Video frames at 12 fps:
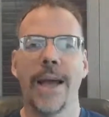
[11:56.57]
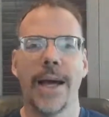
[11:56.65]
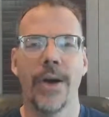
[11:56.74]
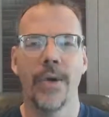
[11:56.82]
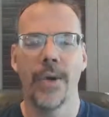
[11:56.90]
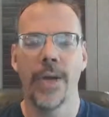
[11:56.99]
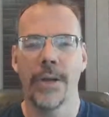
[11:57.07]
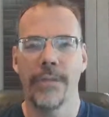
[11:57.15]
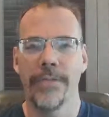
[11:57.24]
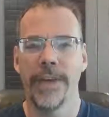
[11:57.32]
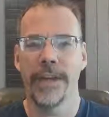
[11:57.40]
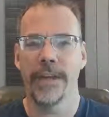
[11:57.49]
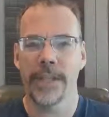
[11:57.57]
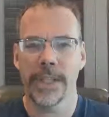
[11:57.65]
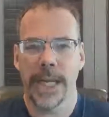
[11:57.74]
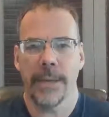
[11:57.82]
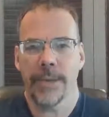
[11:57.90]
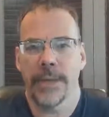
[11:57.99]
Coyote figure
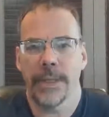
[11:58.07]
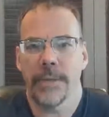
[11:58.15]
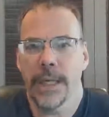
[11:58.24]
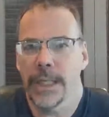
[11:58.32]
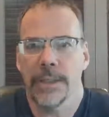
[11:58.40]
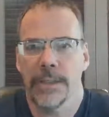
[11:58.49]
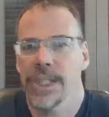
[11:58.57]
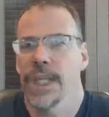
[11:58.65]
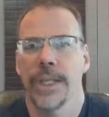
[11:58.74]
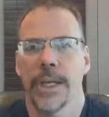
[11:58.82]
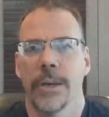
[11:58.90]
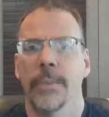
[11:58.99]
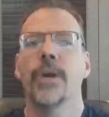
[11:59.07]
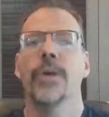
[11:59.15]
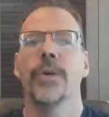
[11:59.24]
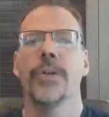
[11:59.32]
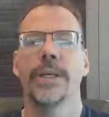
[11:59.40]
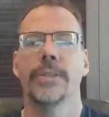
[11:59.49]
scampering around chasing a
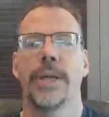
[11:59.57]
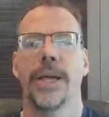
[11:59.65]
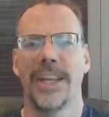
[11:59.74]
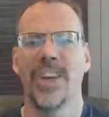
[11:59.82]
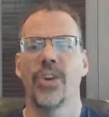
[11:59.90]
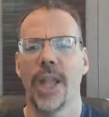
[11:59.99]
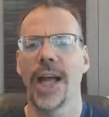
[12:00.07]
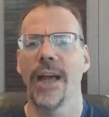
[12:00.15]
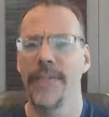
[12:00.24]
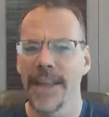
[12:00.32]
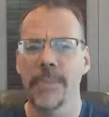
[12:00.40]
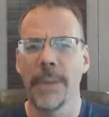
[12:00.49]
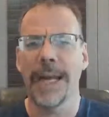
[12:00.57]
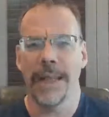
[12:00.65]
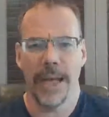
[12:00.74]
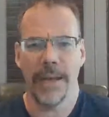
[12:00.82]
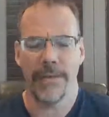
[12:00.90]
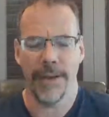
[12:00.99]
bird. That's kind of life. That's my
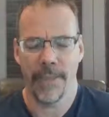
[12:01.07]
life.